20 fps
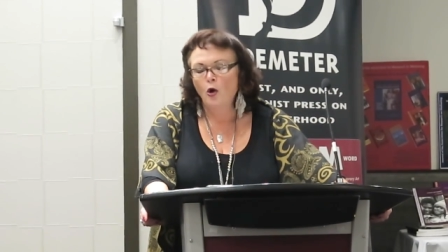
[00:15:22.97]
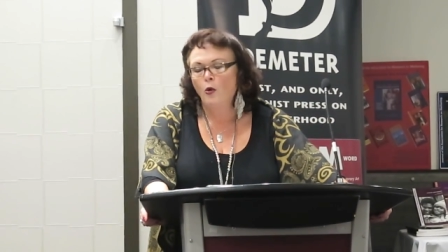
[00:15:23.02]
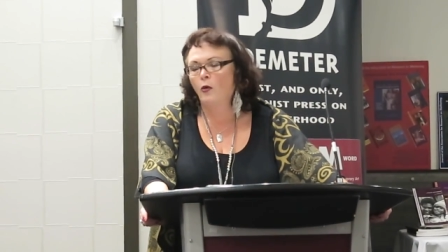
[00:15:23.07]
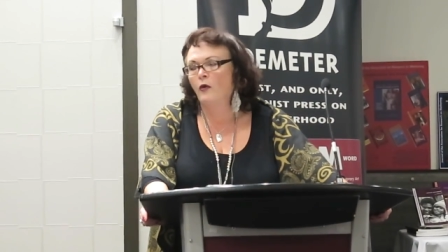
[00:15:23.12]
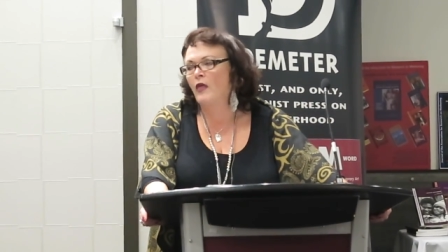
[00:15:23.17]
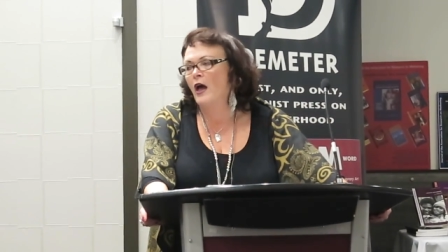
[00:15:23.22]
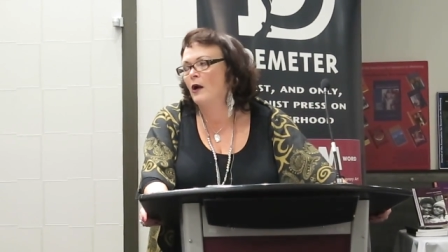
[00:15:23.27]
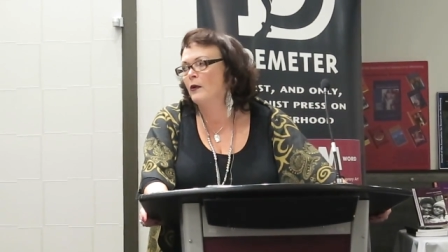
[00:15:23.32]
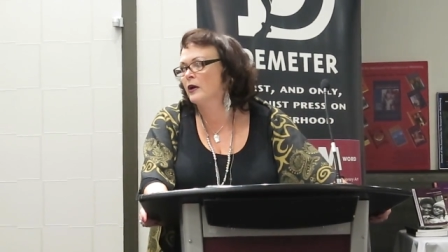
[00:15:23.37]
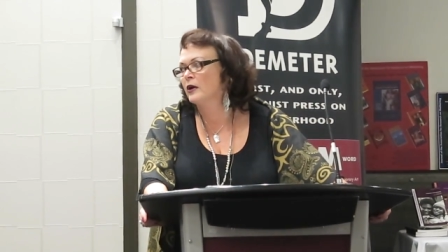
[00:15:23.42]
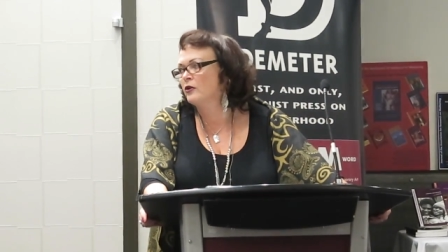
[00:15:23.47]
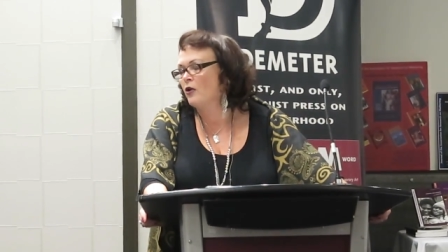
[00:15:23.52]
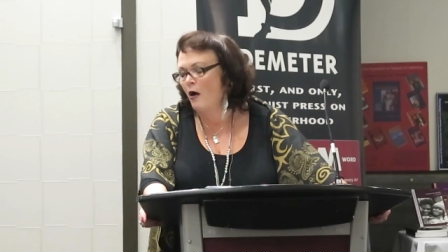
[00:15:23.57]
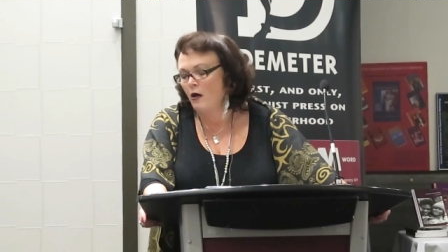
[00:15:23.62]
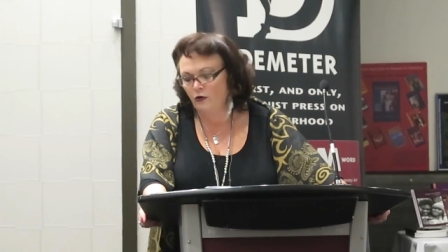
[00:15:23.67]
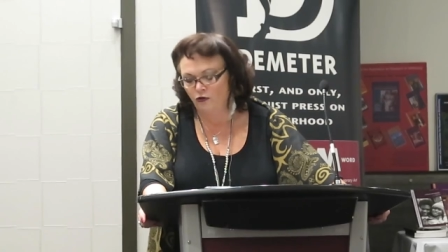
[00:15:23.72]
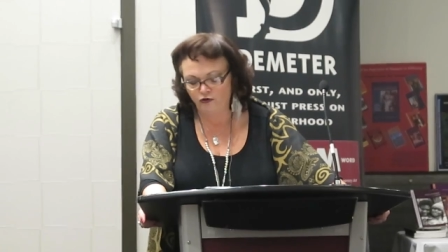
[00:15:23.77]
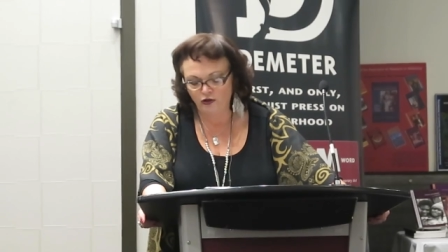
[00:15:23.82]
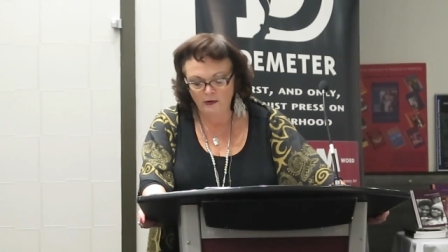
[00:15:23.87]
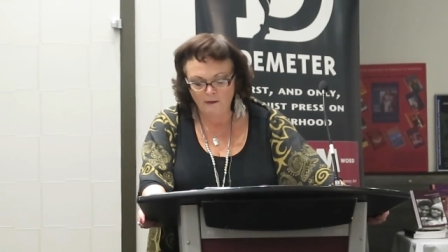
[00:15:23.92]
without
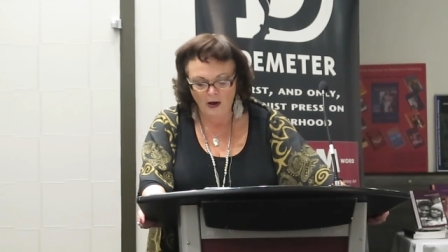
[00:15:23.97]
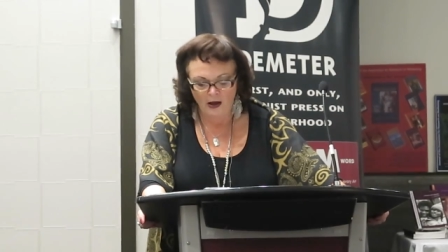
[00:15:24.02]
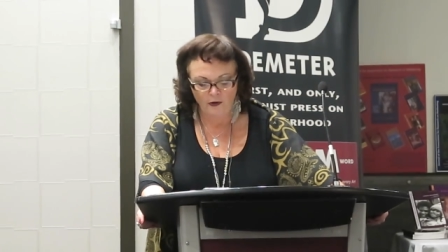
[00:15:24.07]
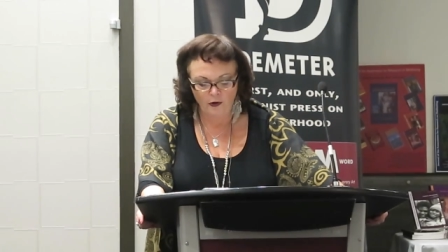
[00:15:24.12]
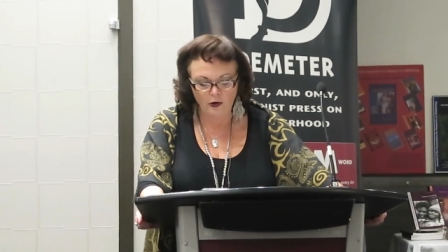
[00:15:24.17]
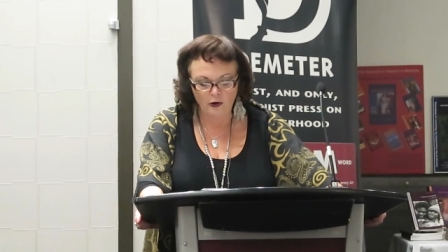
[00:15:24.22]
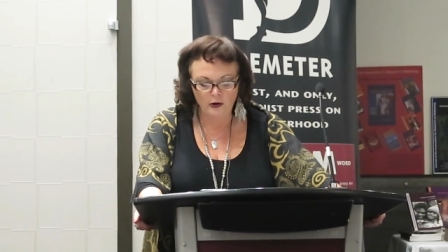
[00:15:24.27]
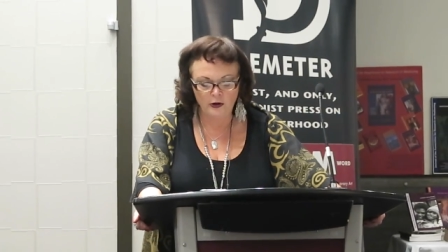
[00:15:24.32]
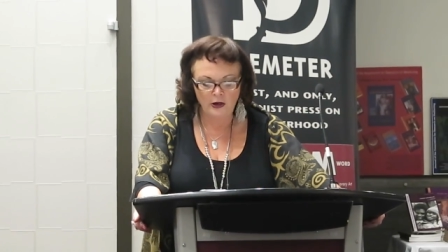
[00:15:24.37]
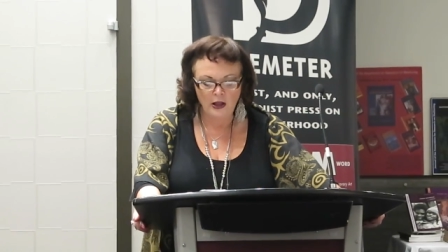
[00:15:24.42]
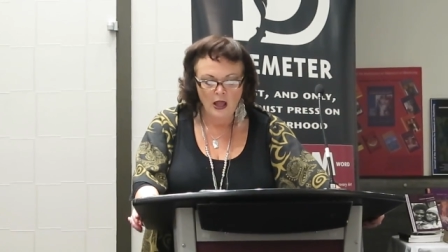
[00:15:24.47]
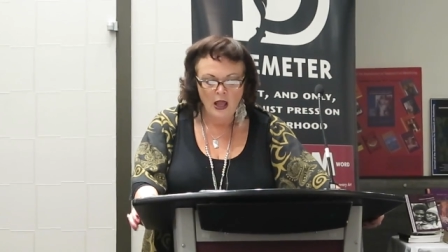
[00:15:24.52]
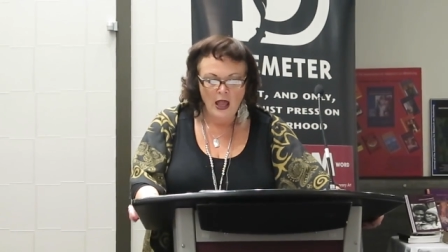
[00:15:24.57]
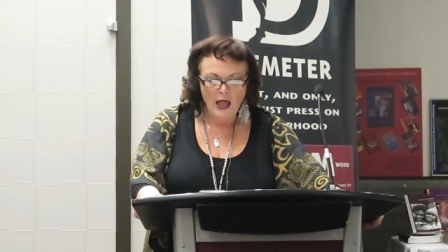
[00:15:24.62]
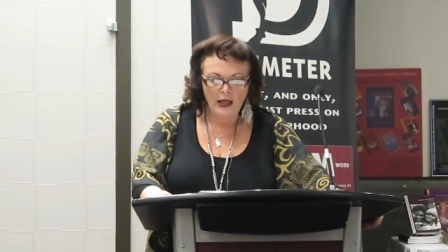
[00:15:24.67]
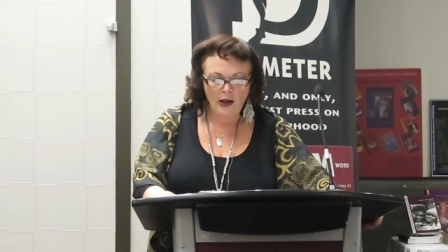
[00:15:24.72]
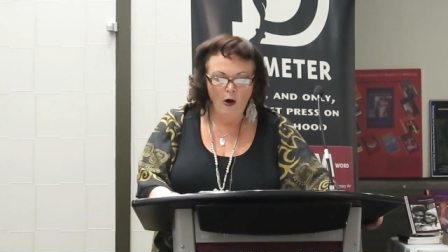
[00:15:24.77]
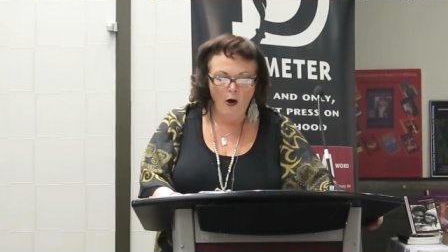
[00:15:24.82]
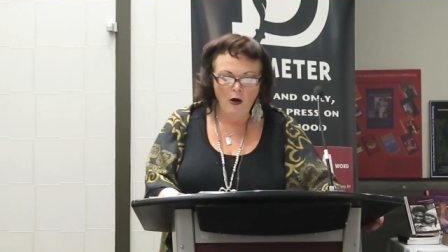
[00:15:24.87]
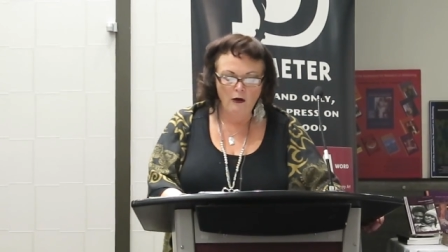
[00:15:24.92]
acknowledging motherhood
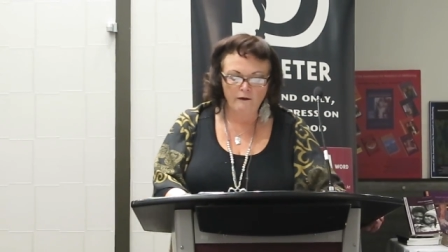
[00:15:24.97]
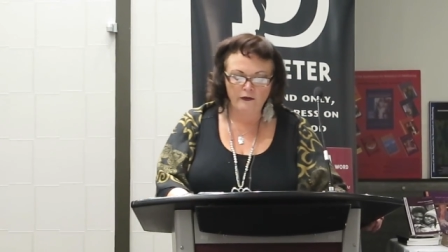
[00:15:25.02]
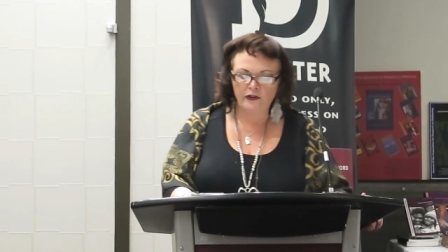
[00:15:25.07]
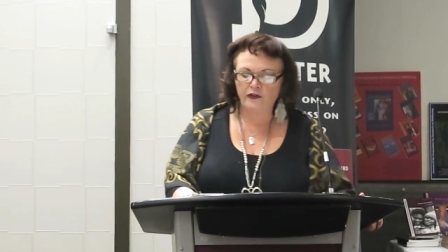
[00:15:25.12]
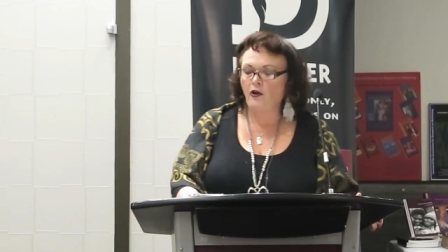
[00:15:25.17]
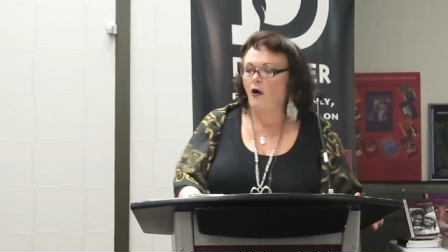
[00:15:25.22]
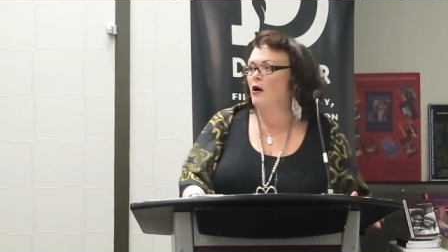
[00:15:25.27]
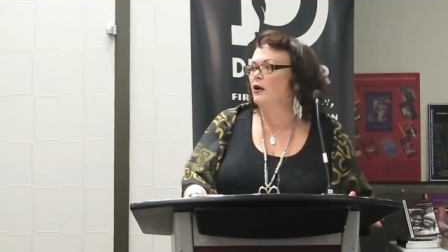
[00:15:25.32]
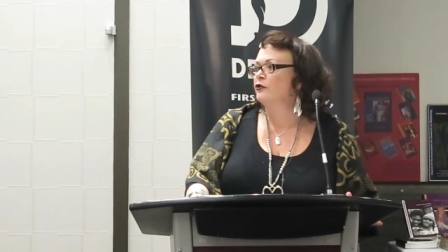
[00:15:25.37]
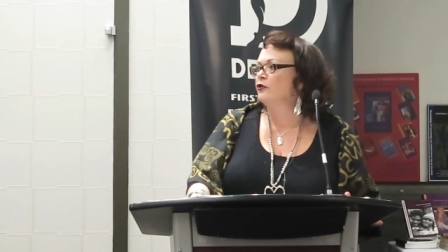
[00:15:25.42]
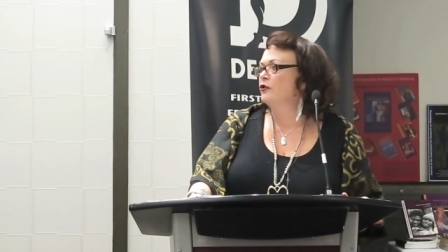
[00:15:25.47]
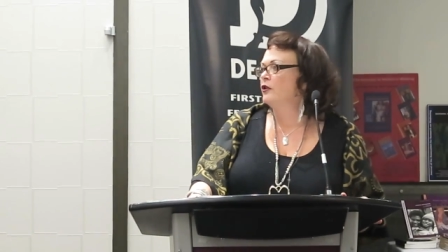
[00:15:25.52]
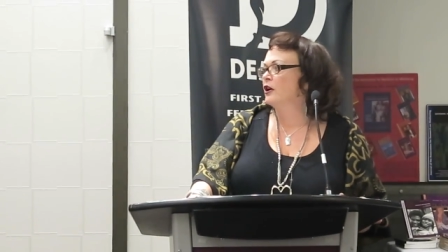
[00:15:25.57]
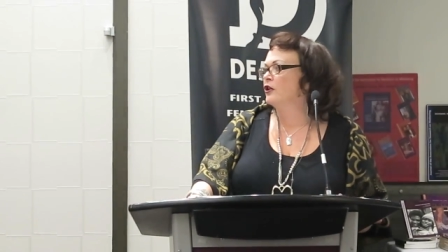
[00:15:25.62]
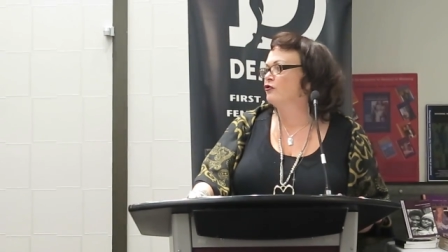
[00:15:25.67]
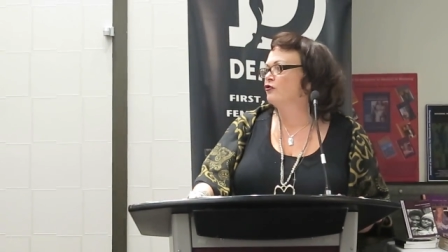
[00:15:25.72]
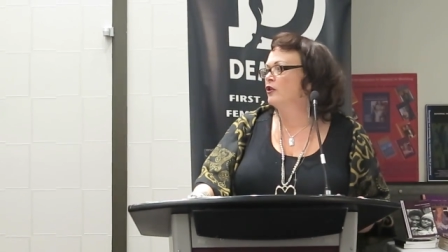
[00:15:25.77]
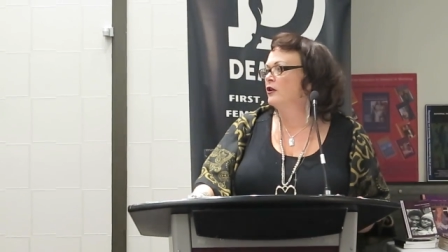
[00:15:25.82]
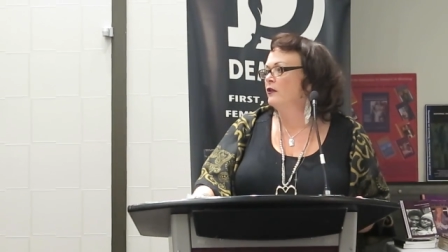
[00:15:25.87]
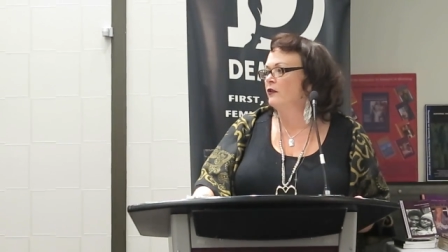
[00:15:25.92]
and all of its
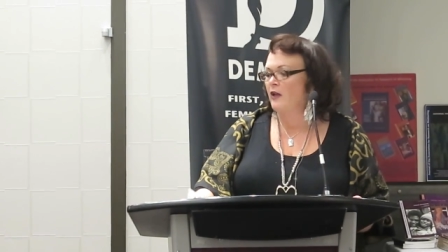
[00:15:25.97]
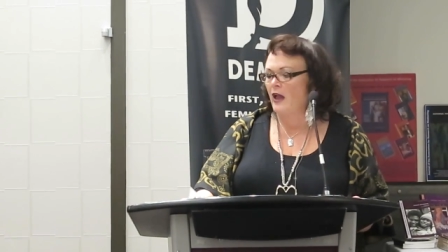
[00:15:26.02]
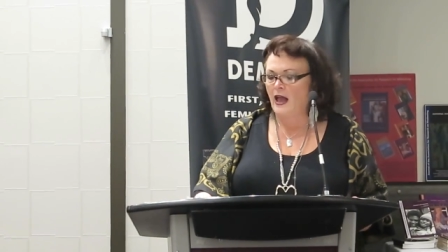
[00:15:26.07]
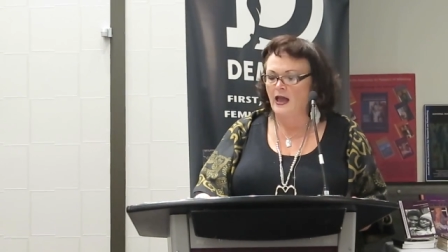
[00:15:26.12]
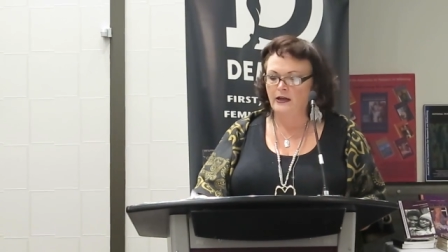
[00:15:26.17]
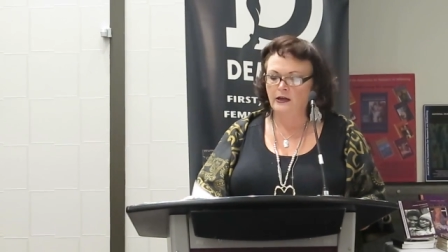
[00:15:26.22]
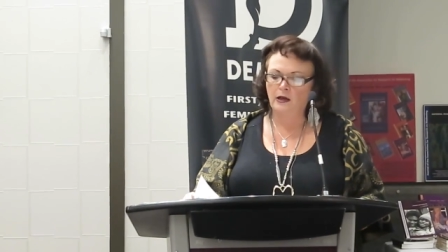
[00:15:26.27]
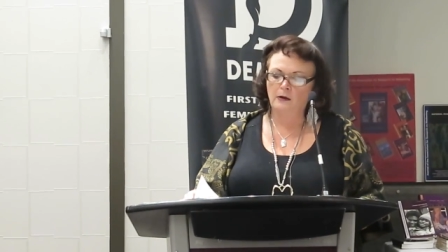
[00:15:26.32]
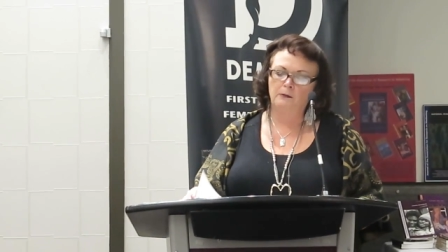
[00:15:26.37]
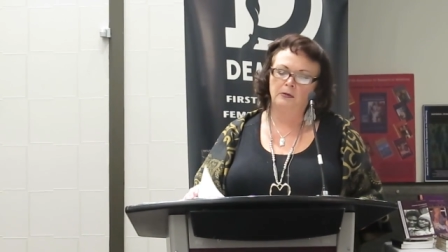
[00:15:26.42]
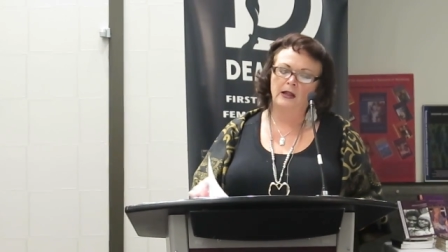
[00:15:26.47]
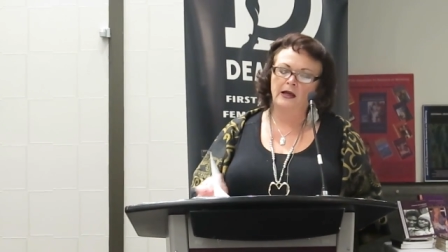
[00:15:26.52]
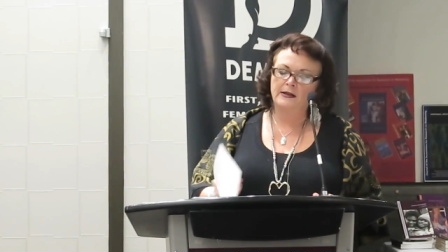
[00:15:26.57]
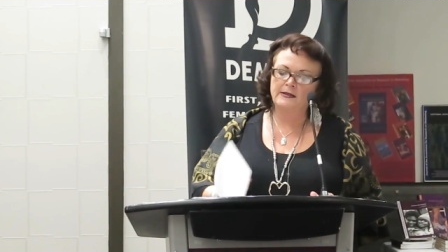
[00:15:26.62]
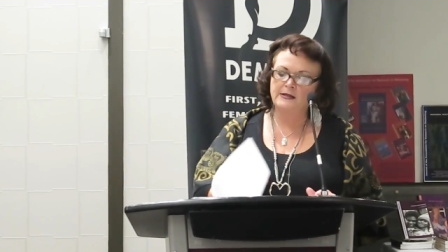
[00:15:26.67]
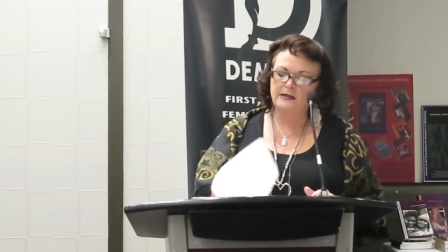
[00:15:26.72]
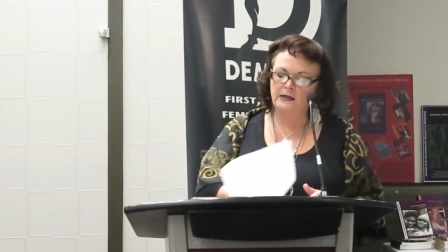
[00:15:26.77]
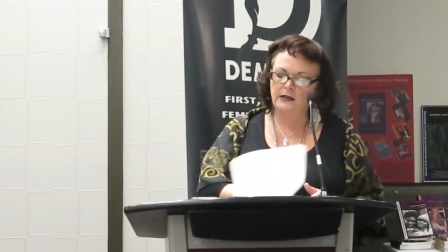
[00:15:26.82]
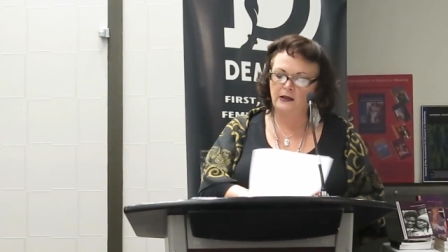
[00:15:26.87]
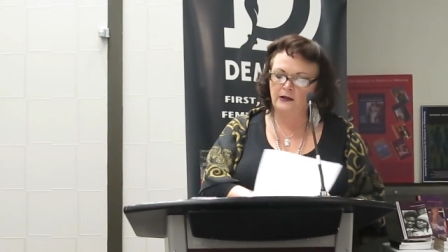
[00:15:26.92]
contradictions and
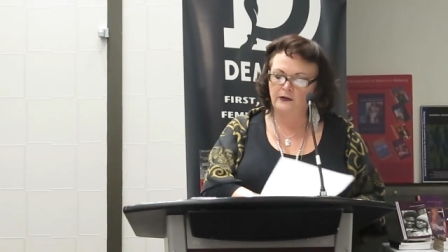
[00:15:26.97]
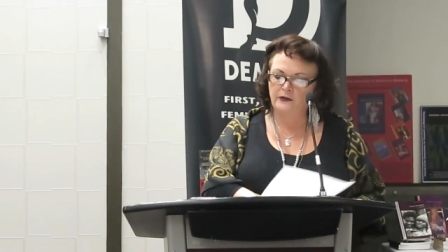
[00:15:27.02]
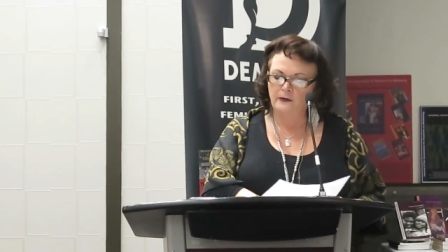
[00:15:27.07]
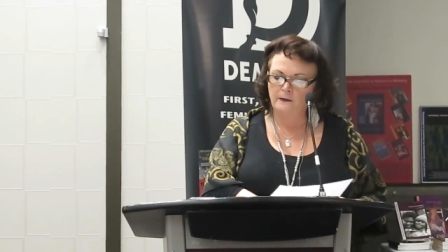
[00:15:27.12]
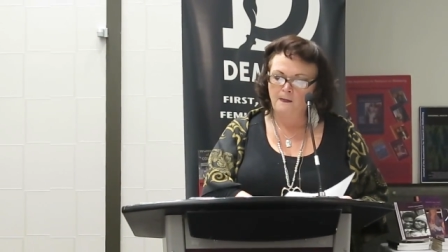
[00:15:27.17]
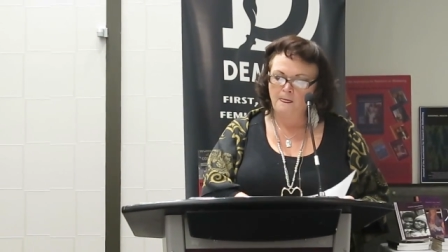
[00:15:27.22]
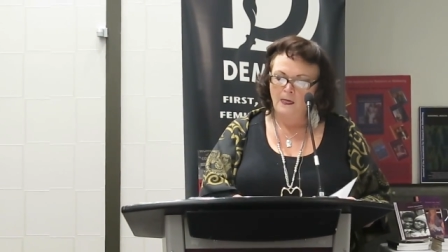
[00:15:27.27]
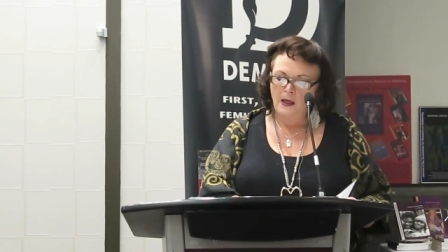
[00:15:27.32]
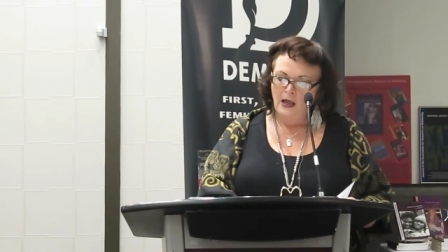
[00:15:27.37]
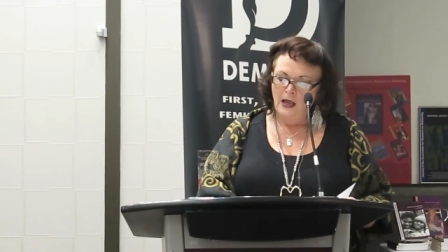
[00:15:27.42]
complexities.